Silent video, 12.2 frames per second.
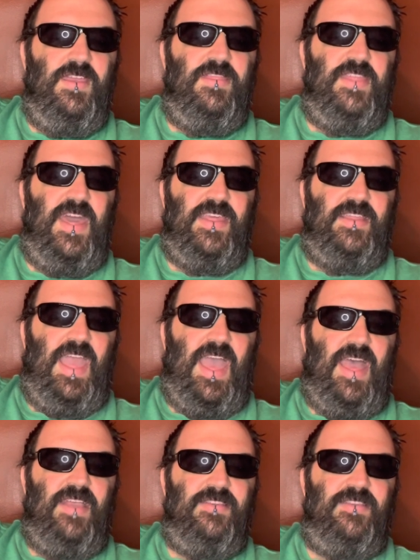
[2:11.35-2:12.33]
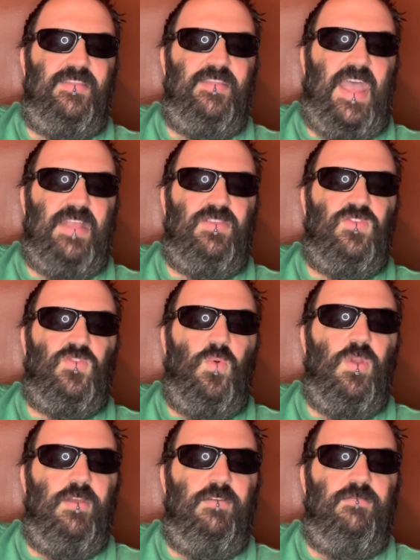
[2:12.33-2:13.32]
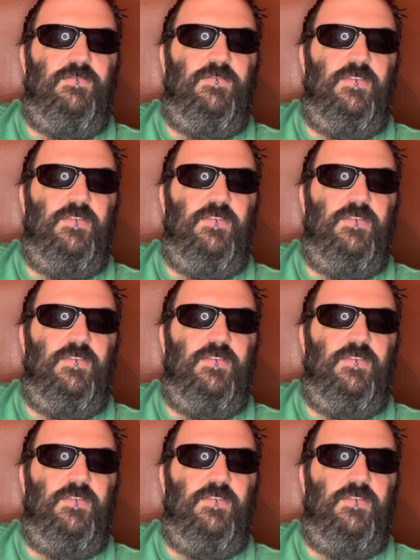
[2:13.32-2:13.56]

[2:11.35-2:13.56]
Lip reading: that it has that sort of